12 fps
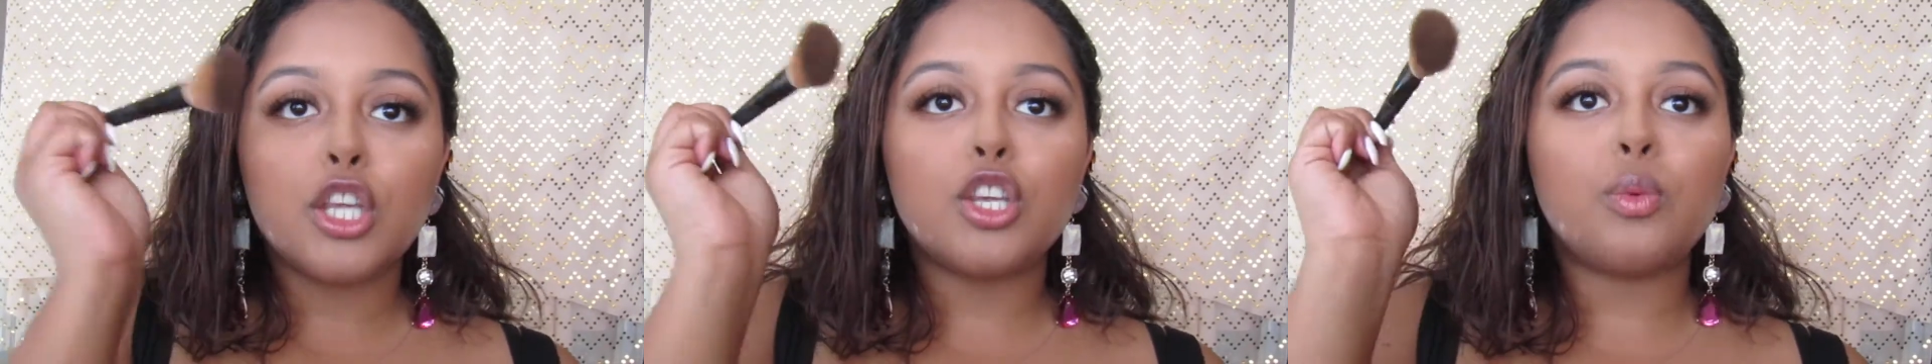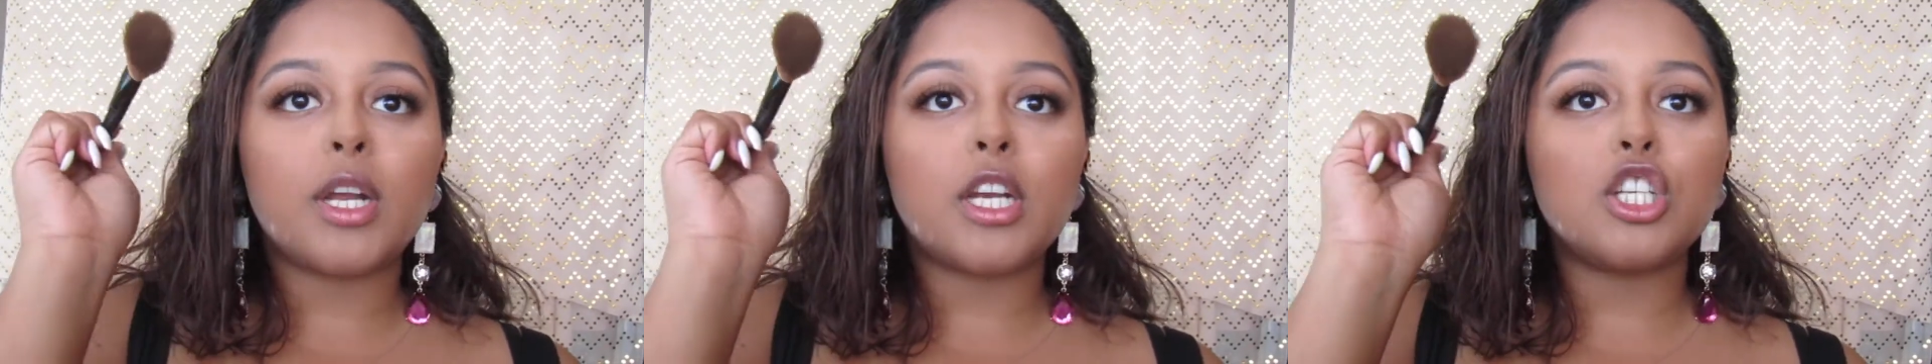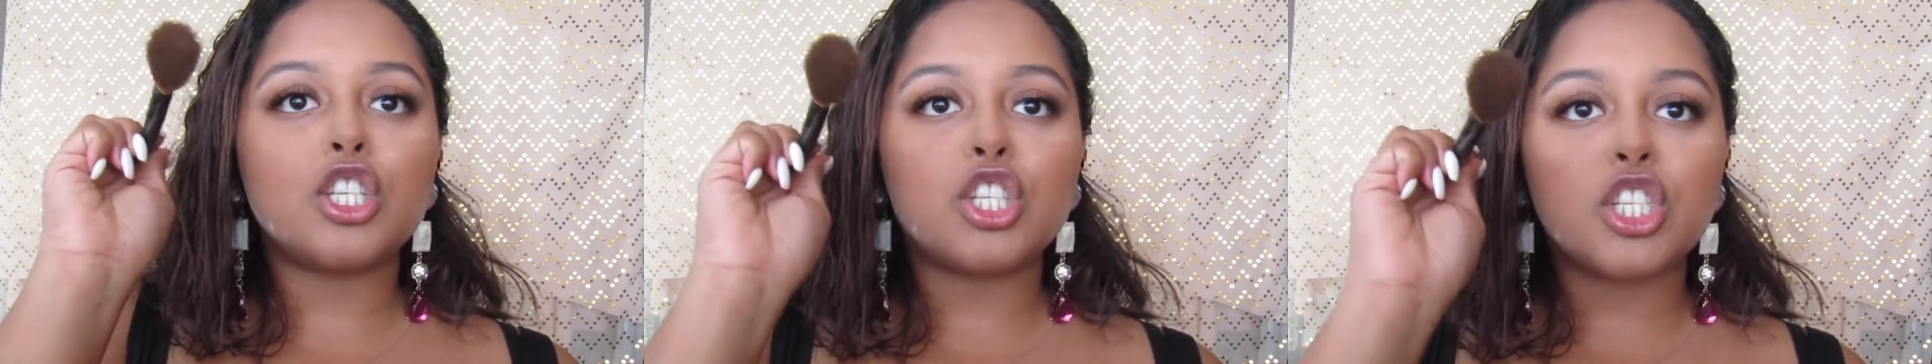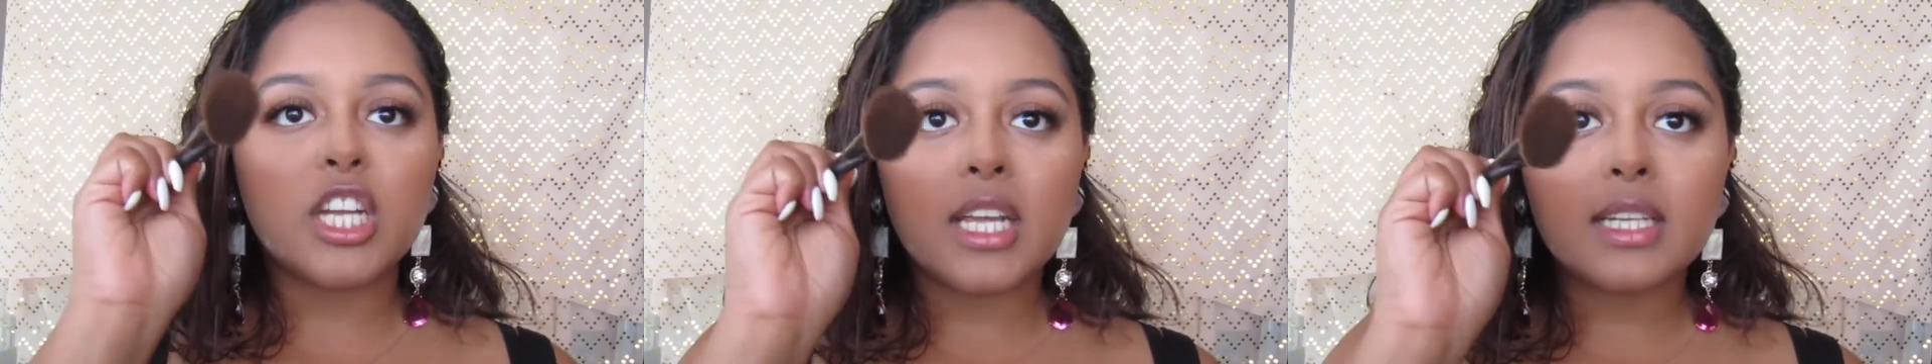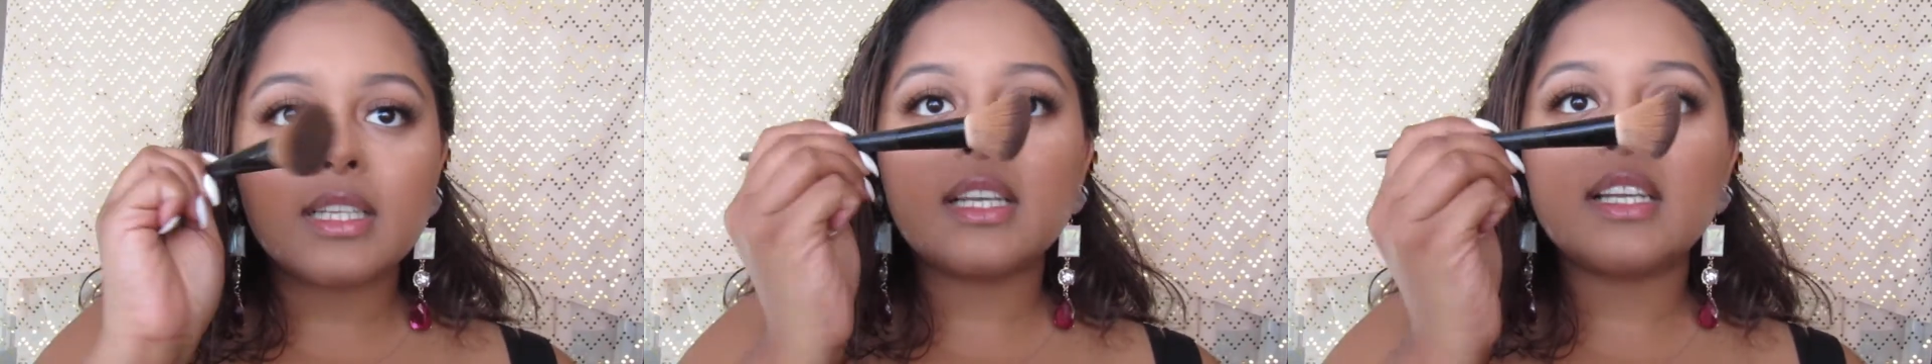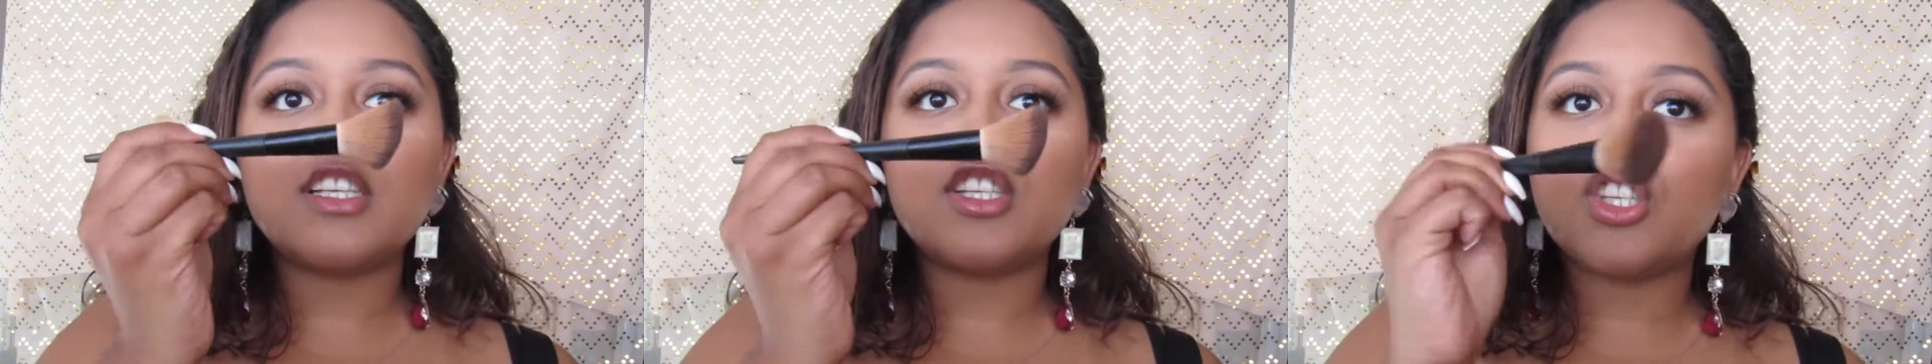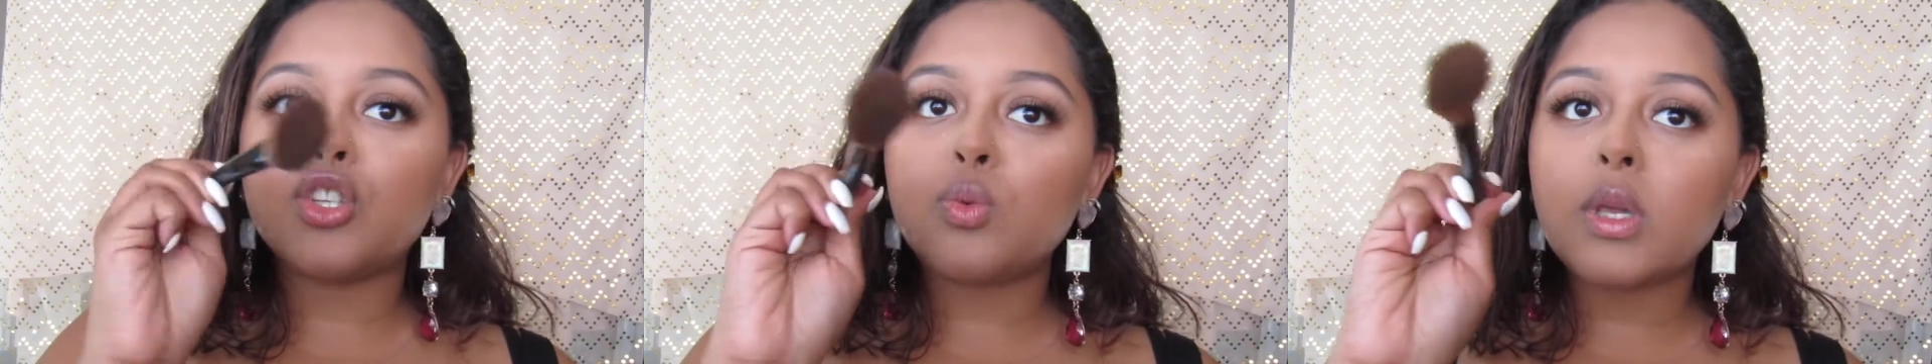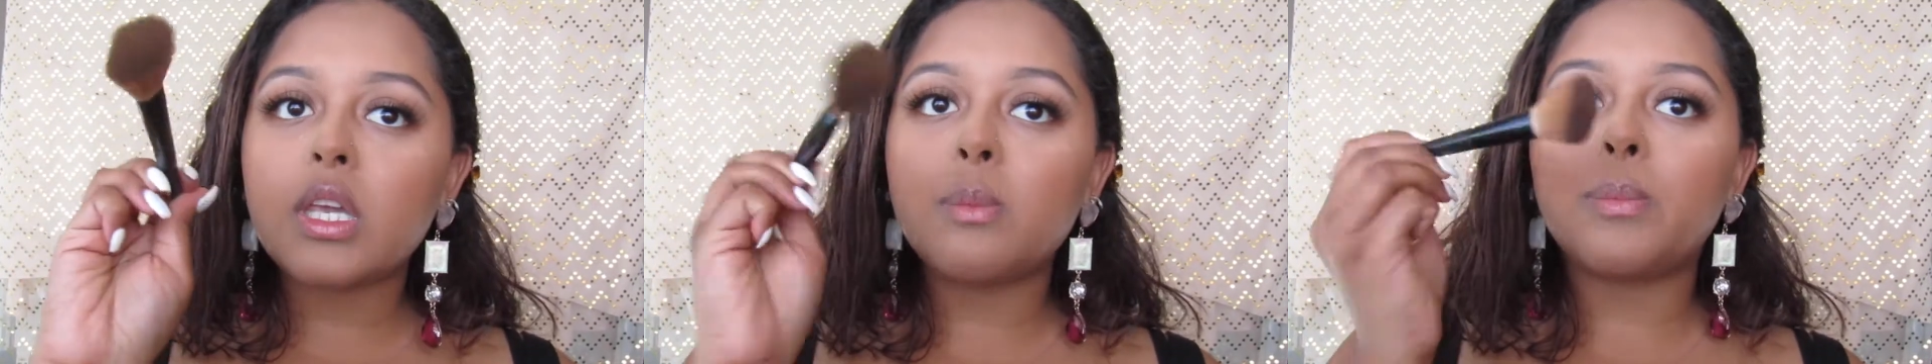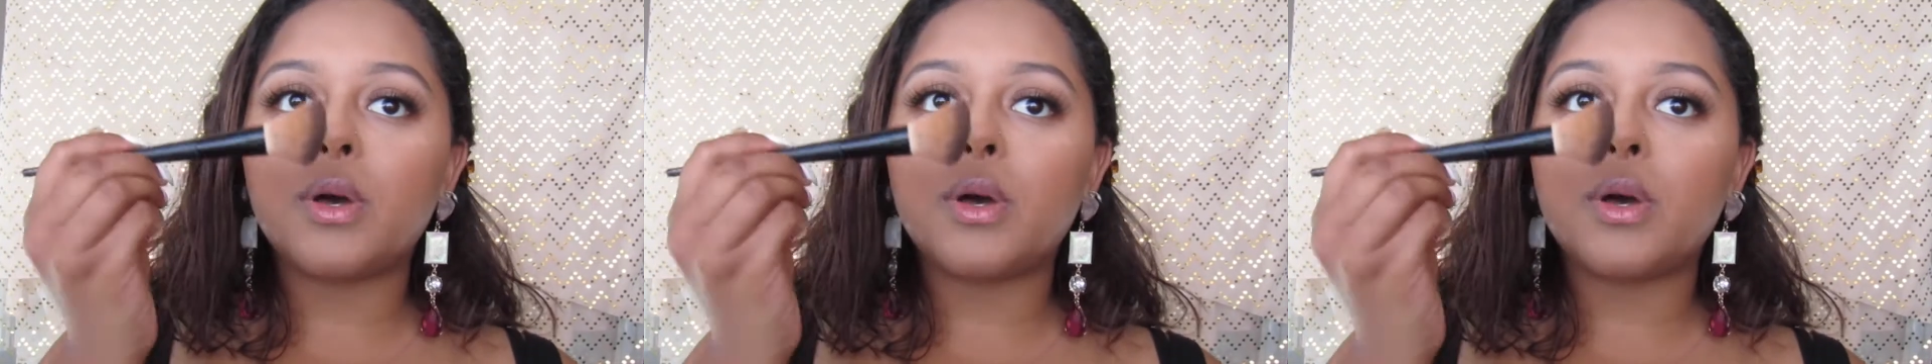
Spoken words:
You want to gently sweep